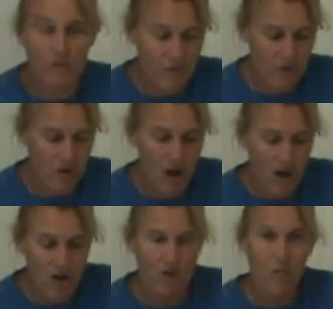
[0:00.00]
from your
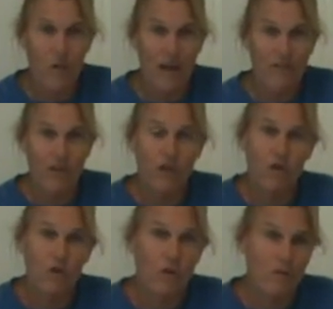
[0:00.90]
garden or whatever,
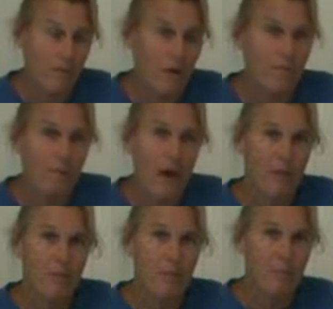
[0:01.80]
or you
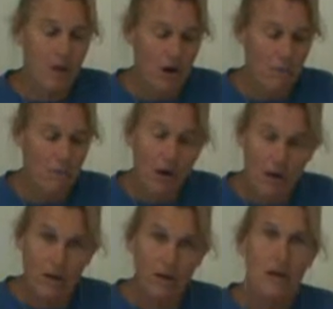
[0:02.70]
bought them in
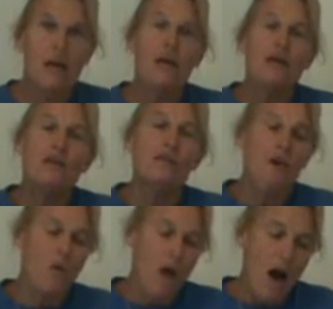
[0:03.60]
bulk.
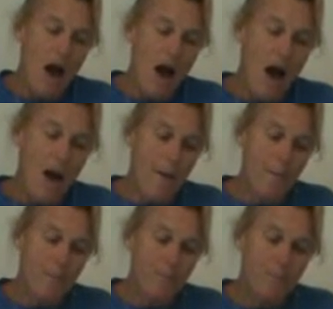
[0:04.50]
So
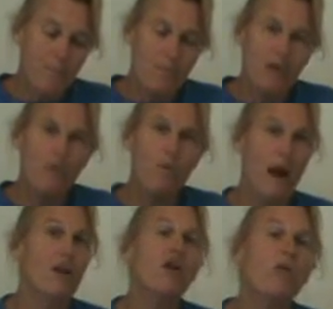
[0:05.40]

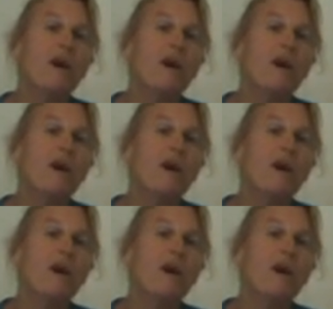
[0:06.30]
Radical